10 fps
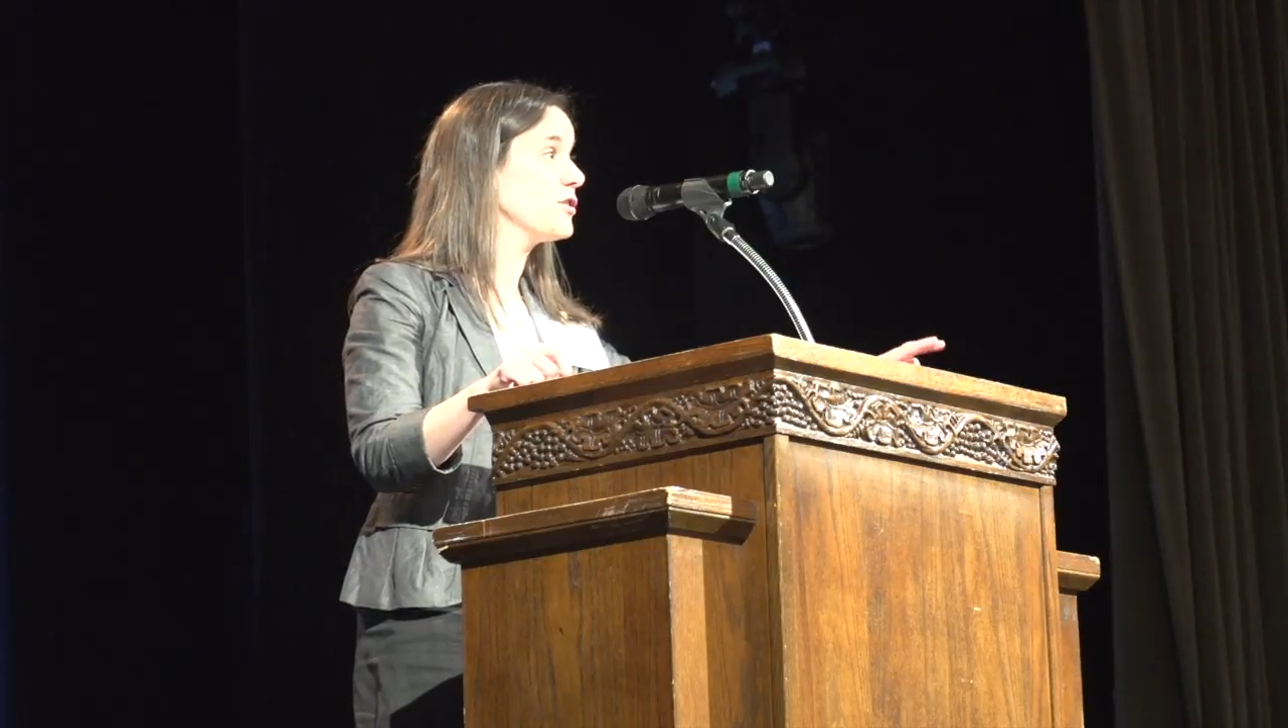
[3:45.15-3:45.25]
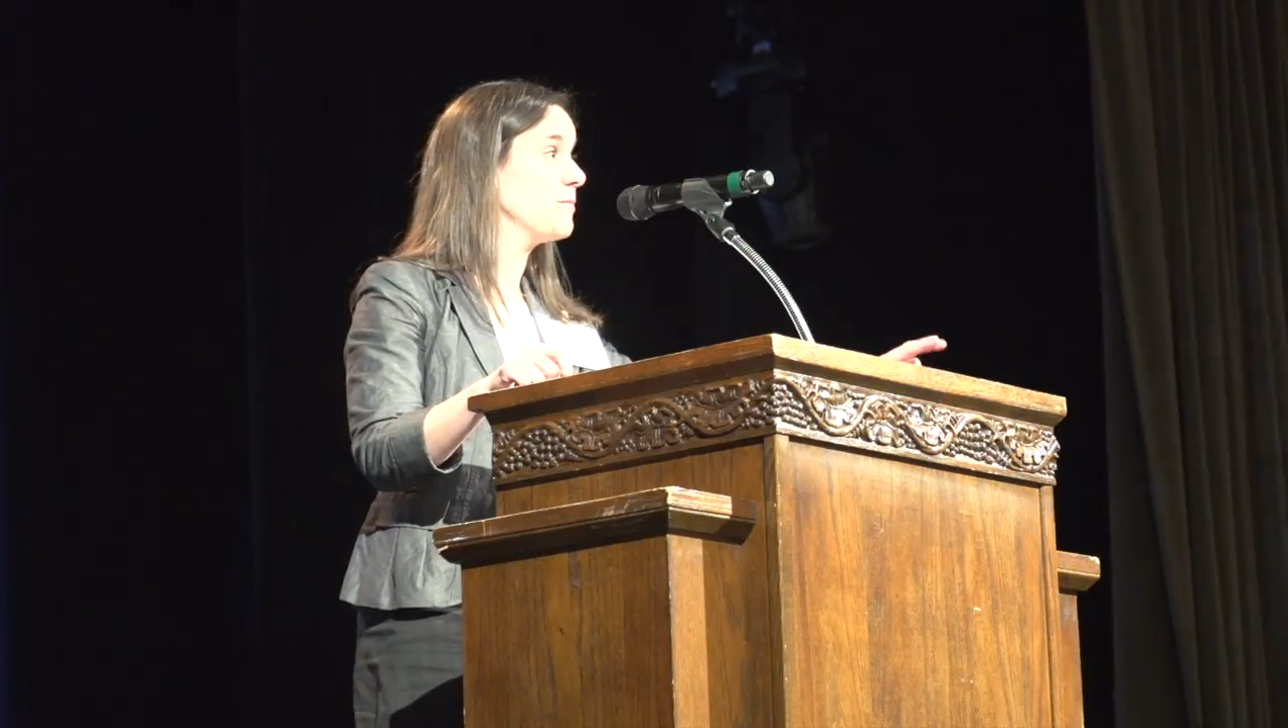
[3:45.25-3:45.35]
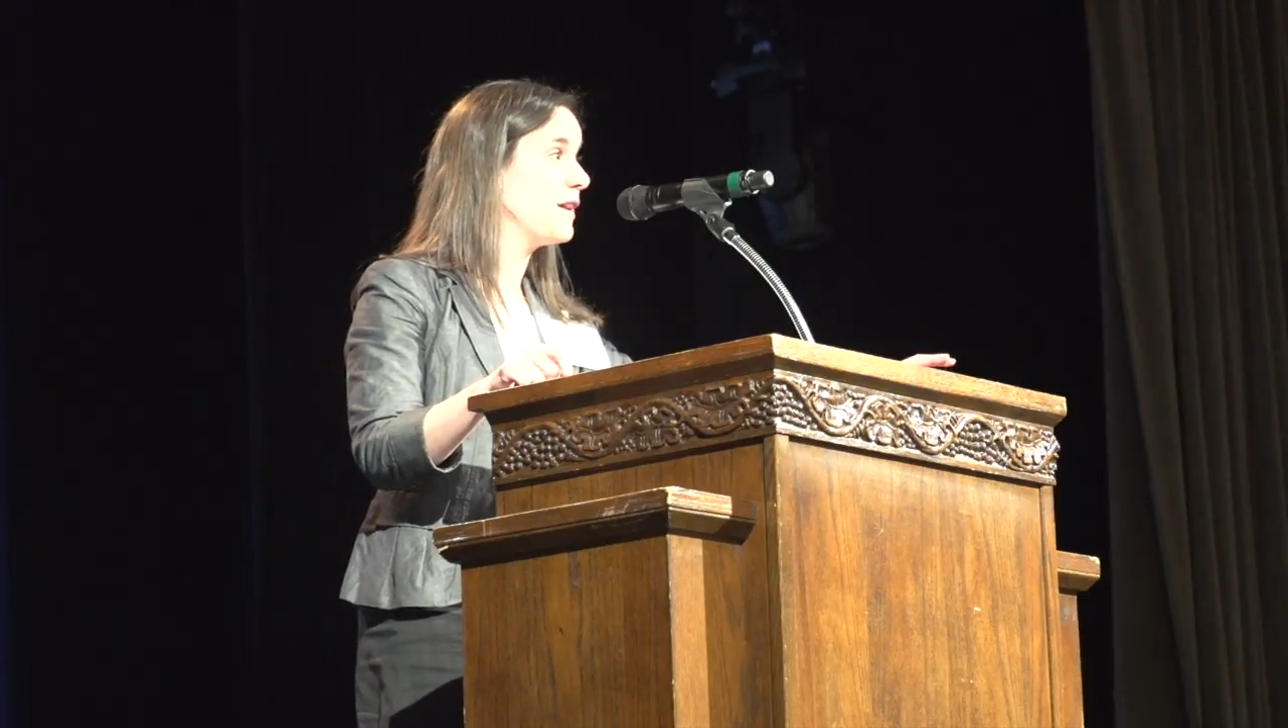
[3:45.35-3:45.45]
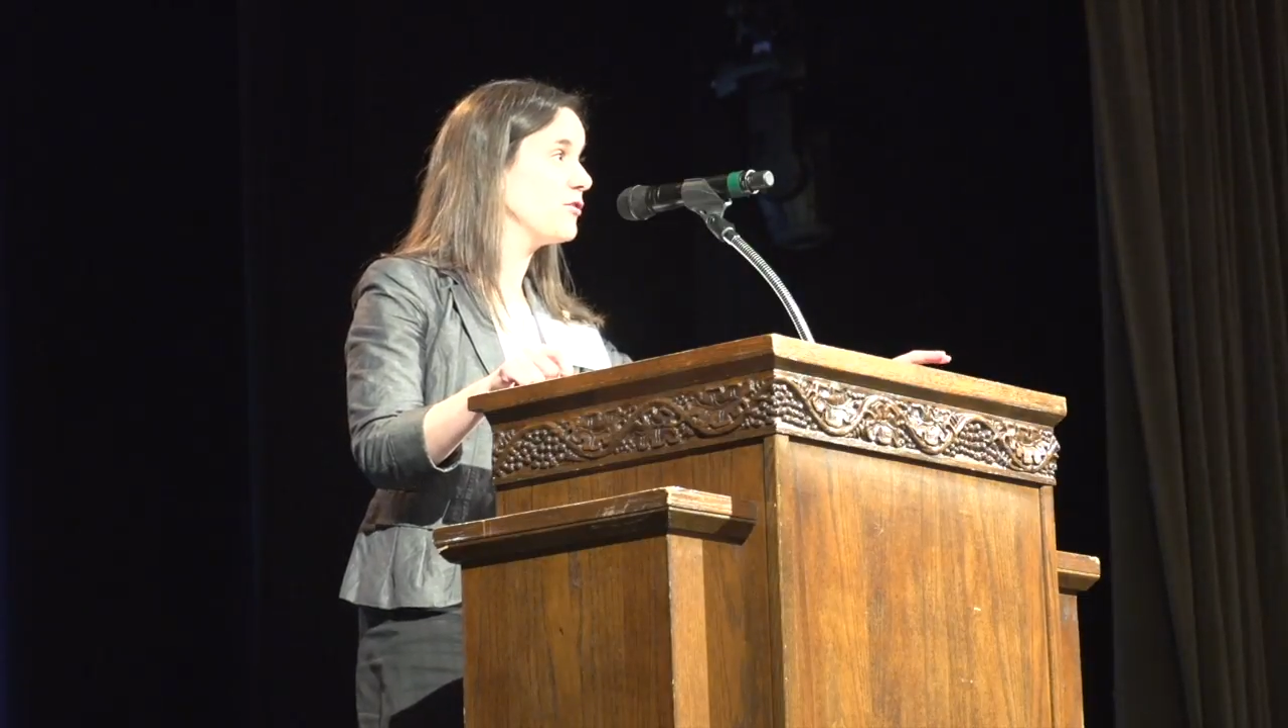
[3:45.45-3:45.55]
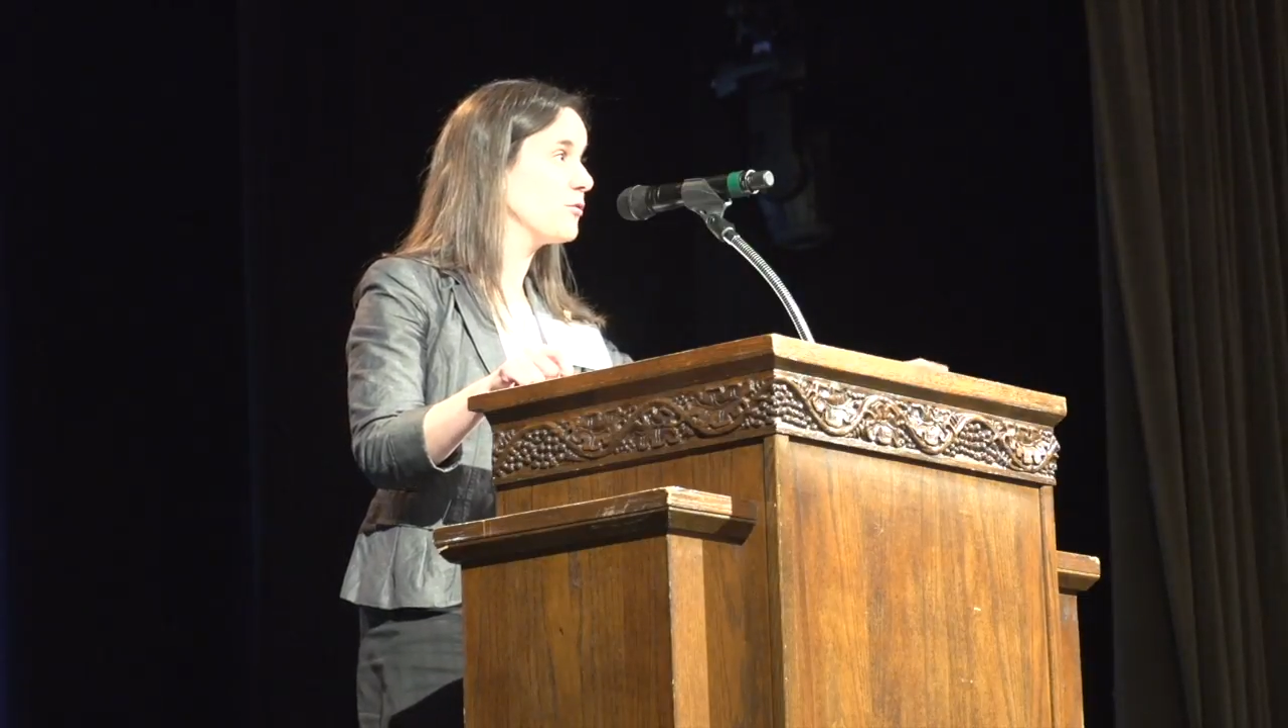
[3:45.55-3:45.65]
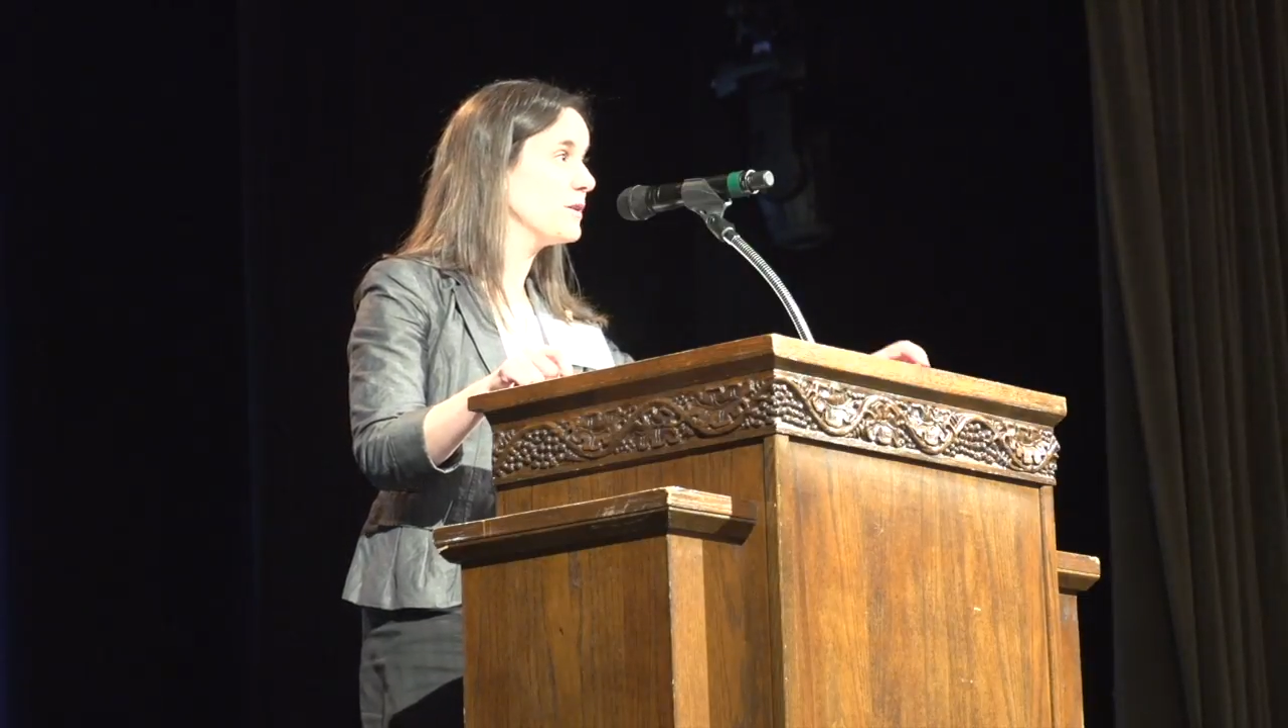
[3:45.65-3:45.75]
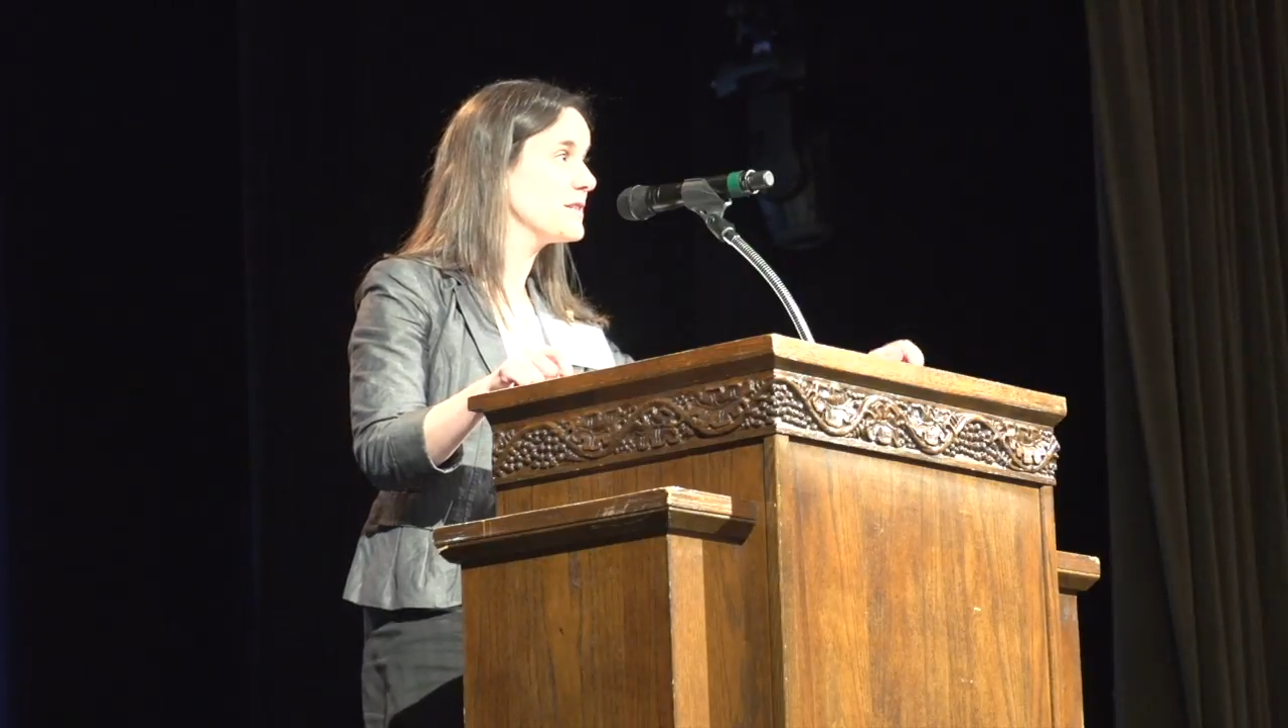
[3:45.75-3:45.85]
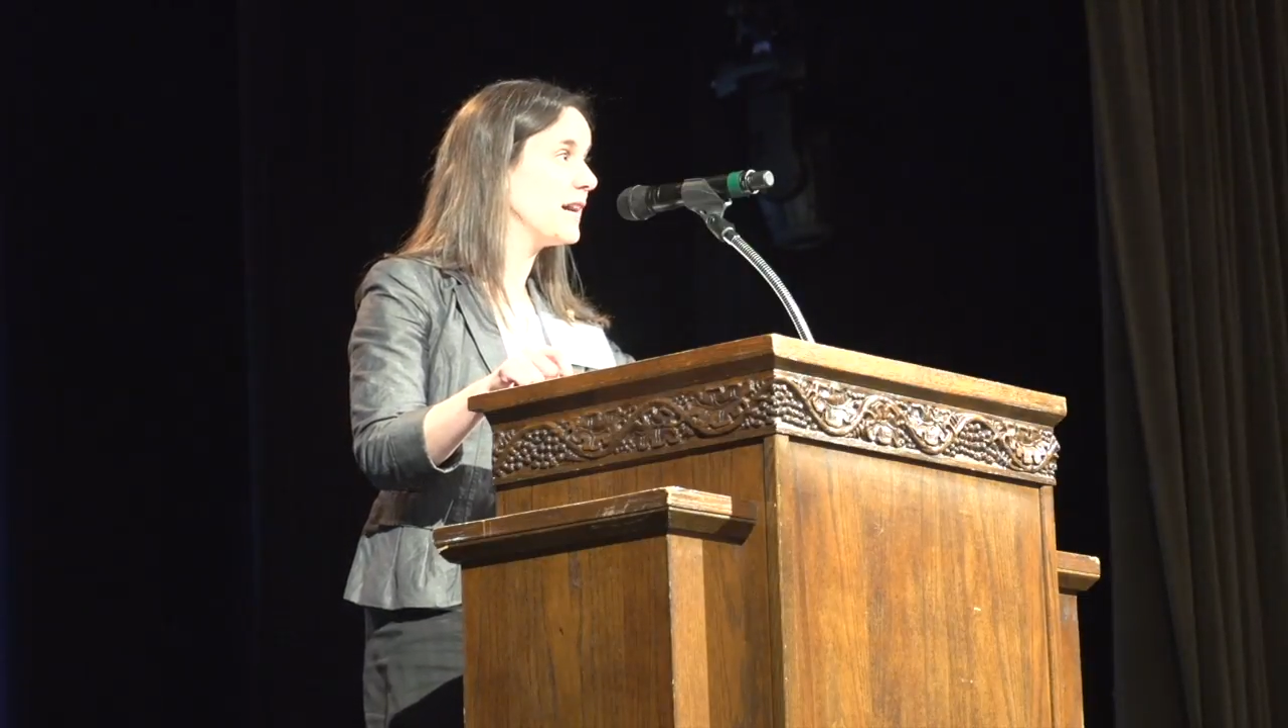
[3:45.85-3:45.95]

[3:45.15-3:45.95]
the magic words,